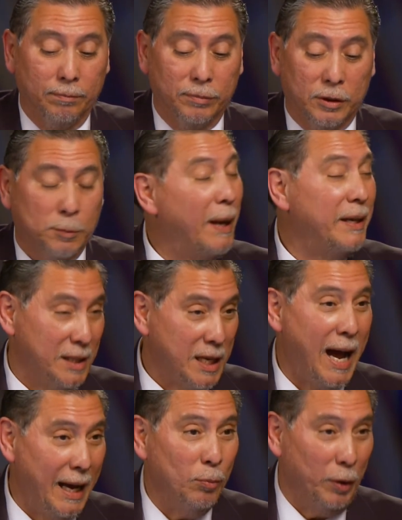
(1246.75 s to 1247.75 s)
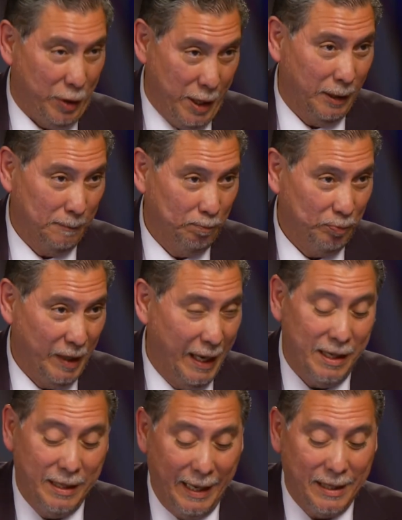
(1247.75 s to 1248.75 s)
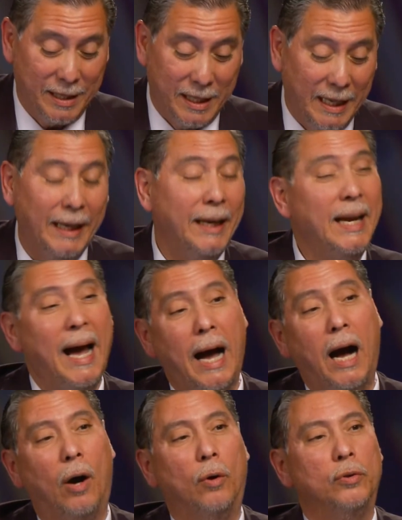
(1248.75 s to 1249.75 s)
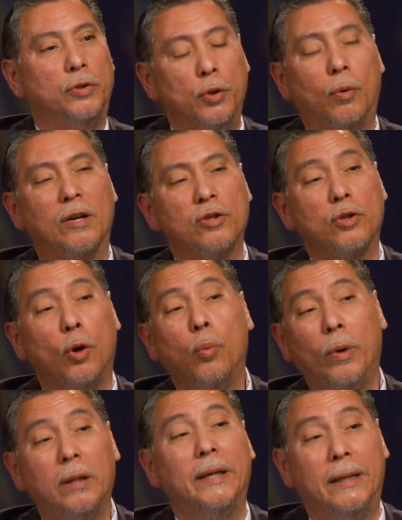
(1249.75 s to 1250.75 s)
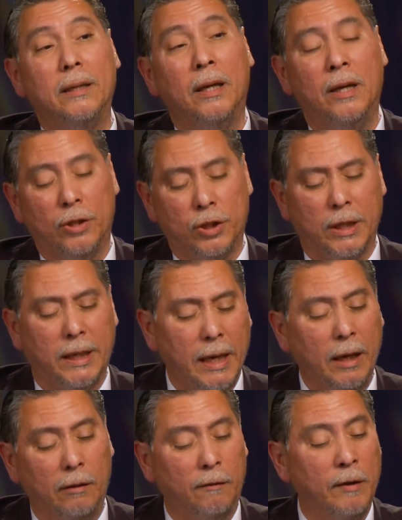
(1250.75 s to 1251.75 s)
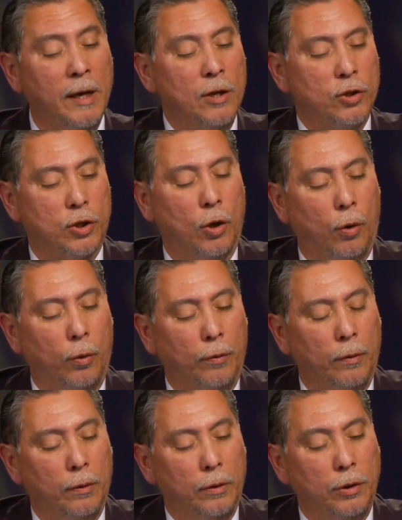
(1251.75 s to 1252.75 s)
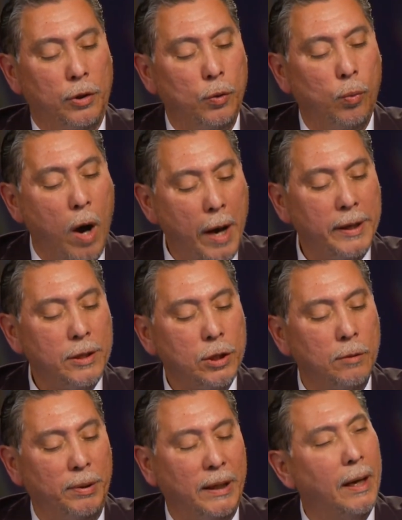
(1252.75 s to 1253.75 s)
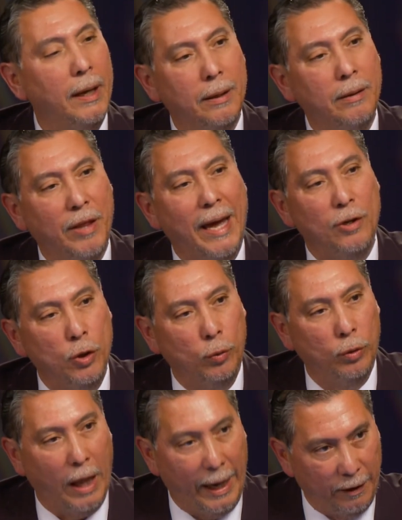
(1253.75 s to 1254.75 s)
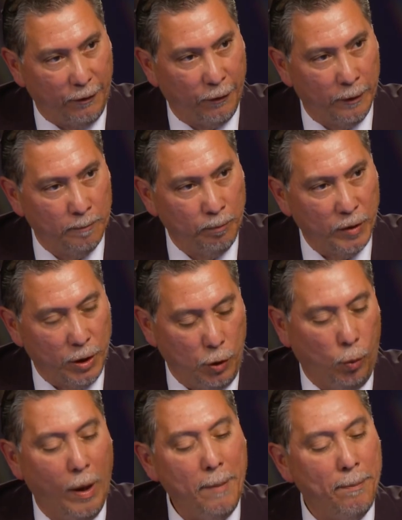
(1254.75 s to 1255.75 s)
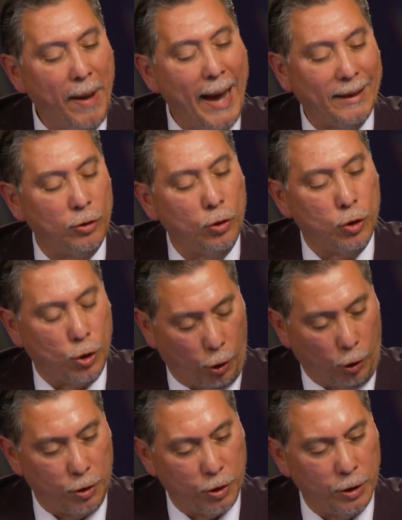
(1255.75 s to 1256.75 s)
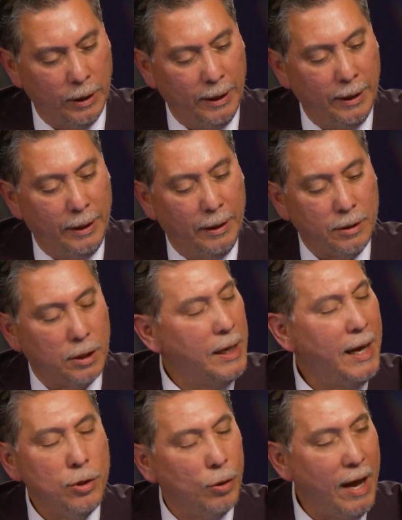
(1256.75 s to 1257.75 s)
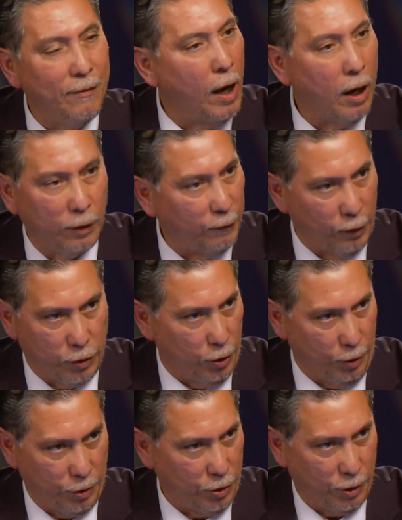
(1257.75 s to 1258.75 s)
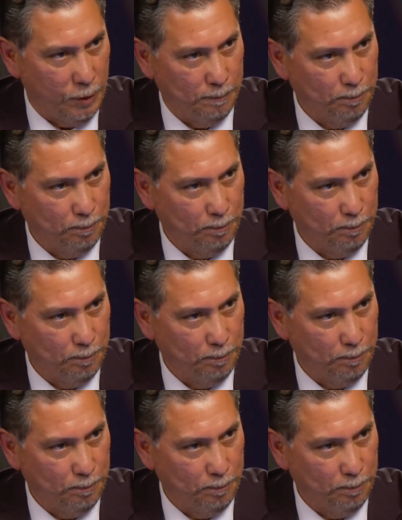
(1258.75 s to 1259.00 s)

spending time with you and seeing how you are so willing to give. So you wanted to begin that new life. You went back to church. Today you have a heart for church.